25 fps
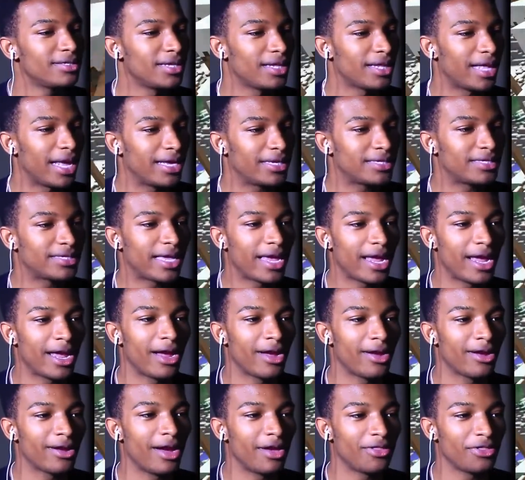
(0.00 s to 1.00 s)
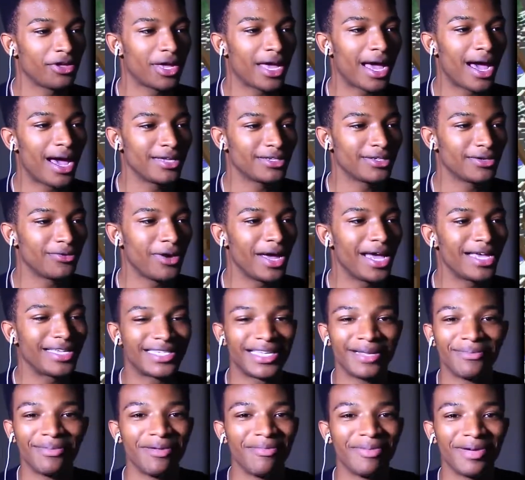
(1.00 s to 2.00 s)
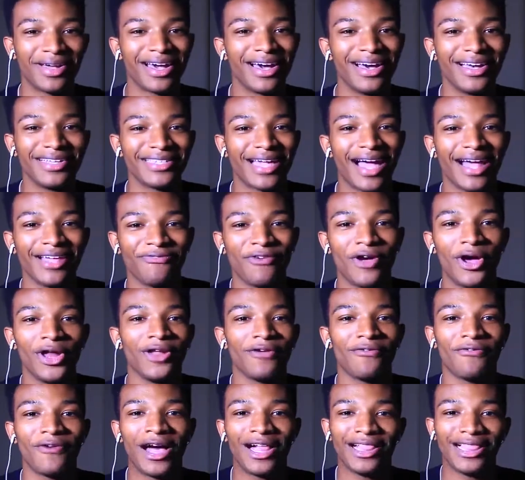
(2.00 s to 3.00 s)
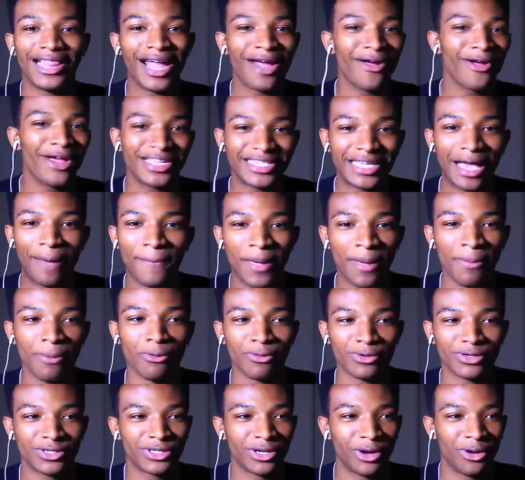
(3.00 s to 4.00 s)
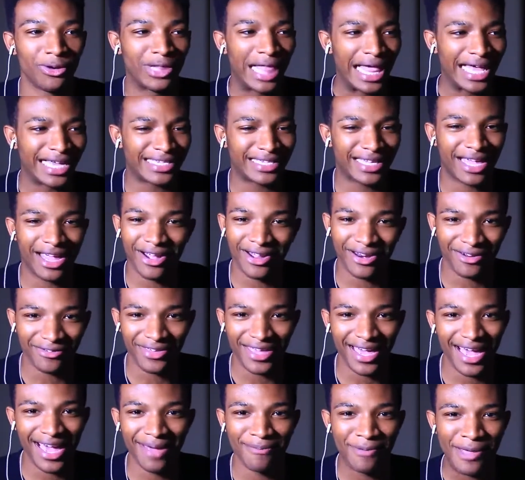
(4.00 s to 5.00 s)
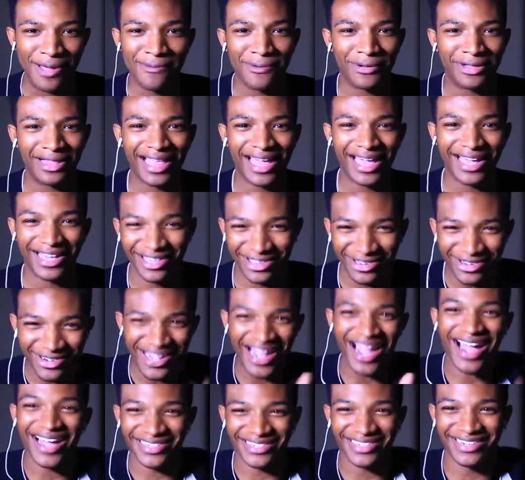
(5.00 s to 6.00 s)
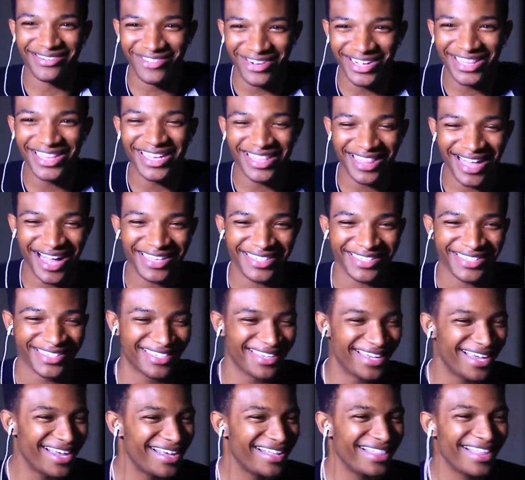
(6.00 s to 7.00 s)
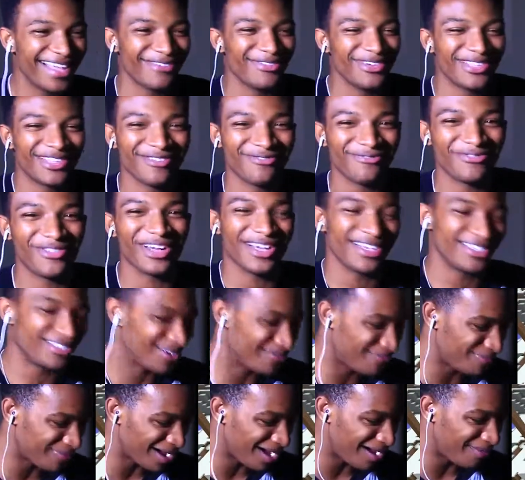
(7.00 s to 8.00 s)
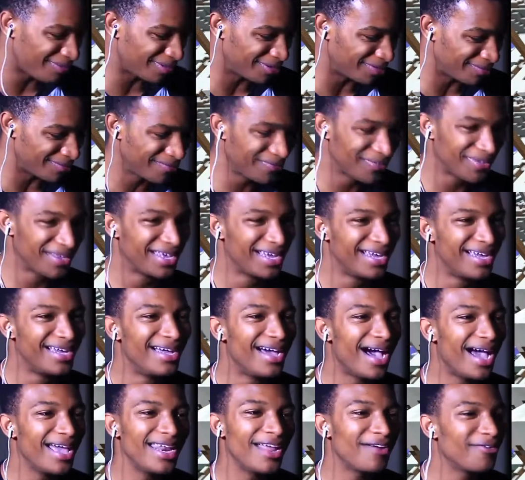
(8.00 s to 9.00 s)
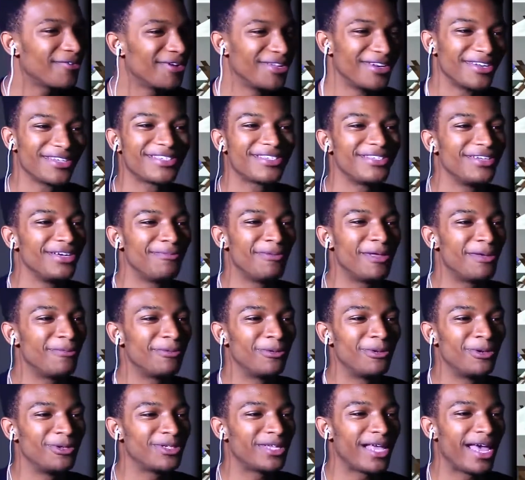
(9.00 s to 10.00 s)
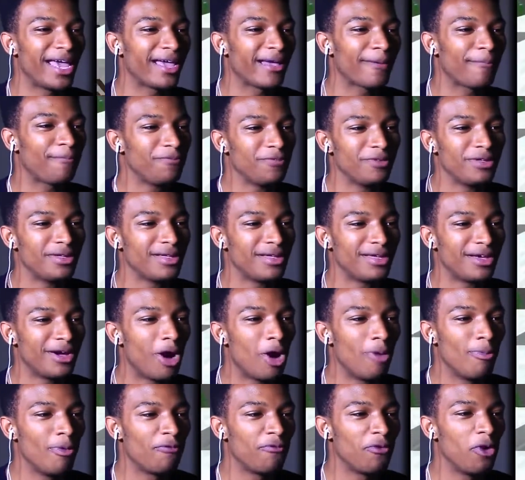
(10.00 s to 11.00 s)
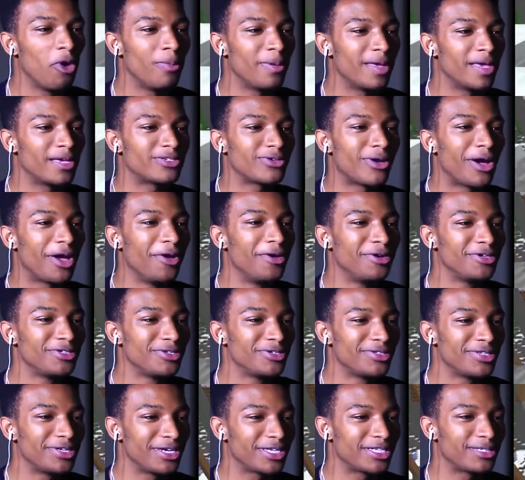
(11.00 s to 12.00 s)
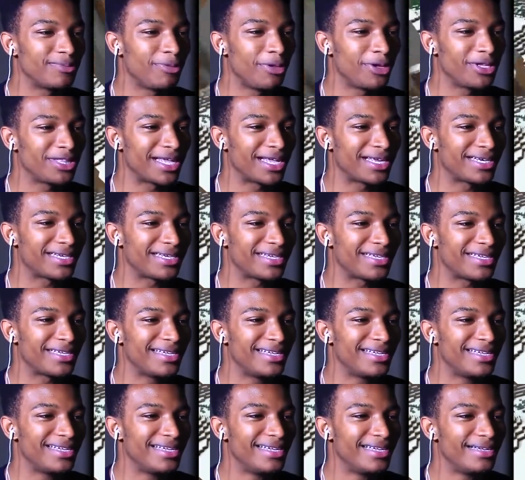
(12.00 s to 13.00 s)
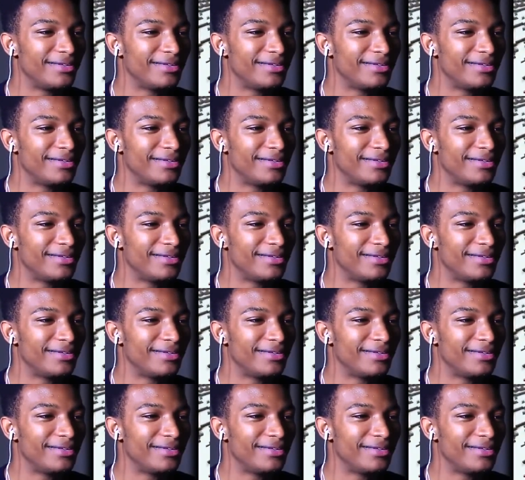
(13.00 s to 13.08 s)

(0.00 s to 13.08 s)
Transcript: to like scare other guys away simply because I found it hilarious how people were so like scared of gay people. Like, you guys are really that gay? Like, what the fuck is your problem? I never understood people's like homophobia, so I always used to exploit that shit.